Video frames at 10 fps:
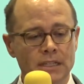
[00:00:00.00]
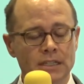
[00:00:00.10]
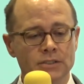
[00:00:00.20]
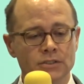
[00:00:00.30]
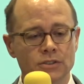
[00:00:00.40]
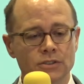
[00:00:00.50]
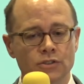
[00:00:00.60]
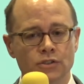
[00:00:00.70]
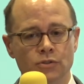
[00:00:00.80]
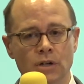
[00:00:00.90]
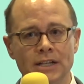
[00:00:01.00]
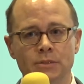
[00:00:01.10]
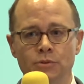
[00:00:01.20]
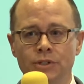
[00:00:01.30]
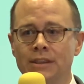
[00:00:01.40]
is to try to
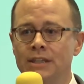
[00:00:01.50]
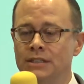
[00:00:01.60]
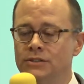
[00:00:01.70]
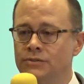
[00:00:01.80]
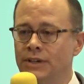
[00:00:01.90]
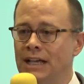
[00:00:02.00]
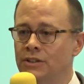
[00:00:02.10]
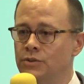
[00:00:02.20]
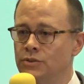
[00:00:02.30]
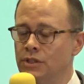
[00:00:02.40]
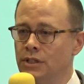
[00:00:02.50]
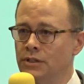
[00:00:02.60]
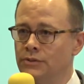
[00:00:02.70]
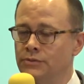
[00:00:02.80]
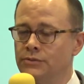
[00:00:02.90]
bring these values
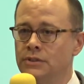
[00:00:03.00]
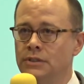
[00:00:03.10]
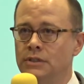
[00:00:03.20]
of